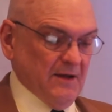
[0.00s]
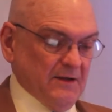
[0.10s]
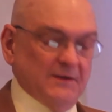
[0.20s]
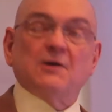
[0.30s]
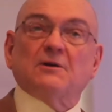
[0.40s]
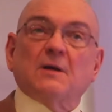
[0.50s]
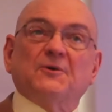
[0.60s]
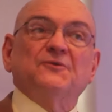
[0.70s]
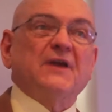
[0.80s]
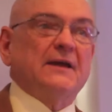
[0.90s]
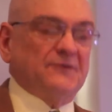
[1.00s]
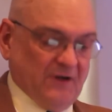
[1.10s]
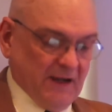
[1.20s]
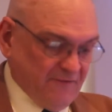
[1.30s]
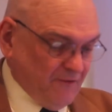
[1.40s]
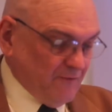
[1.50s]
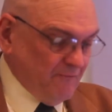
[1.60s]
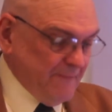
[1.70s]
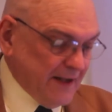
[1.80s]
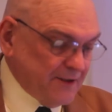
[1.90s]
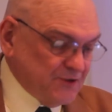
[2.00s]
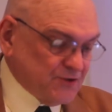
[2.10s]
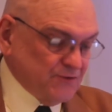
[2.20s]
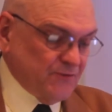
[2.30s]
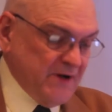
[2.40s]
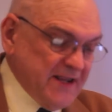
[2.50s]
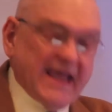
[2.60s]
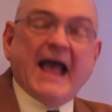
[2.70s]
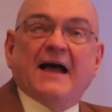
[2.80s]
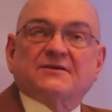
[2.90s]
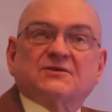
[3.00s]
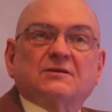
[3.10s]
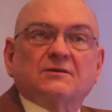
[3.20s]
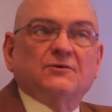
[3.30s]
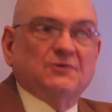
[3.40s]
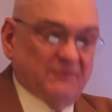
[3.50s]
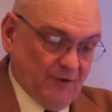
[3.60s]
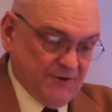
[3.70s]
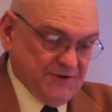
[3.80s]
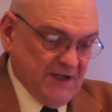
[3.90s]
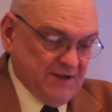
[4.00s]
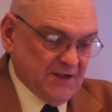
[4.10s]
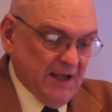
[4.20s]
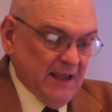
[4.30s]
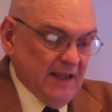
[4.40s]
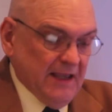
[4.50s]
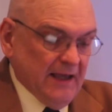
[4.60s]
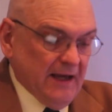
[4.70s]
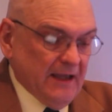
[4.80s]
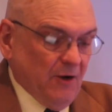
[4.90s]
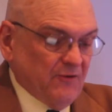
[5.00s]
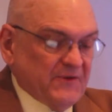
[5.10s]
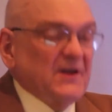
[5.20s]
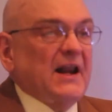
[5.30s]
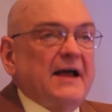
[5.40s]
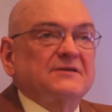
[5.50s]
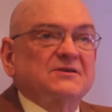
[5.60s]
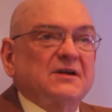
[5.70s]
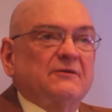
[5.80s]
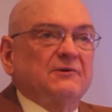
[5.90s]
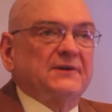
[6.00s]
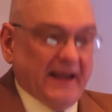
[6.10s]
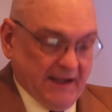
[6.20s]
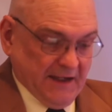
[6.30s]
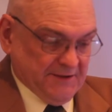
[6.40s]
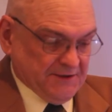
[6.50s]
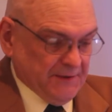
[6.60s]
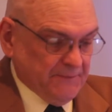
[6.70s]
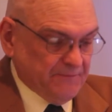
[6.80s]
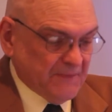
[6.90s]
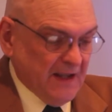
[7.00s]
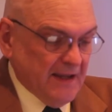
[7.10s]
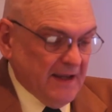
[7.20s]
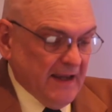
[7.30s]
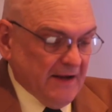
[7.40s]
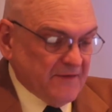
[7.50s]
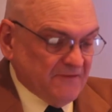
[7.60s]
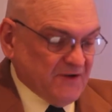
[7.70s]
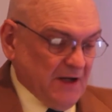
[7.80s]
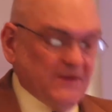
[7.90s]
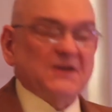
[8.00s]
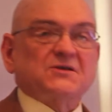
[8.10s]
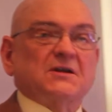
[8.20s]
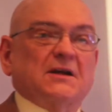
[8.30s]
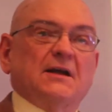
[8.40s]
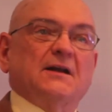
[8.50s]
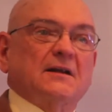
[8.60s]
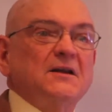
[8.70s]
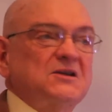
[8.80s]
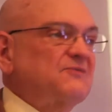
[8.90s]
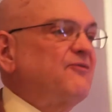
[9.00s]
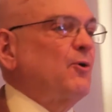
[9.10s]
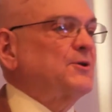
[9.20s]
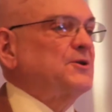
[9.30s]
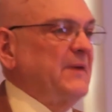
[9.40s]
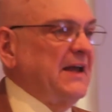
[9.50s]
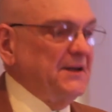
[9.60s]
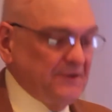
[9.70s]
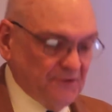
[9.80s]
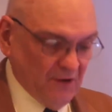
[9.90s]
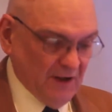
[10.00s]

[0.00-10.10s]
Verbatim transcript: Neoliberals, hence, have managed to recast universities over the last several decades. And they've done this in at least four domains.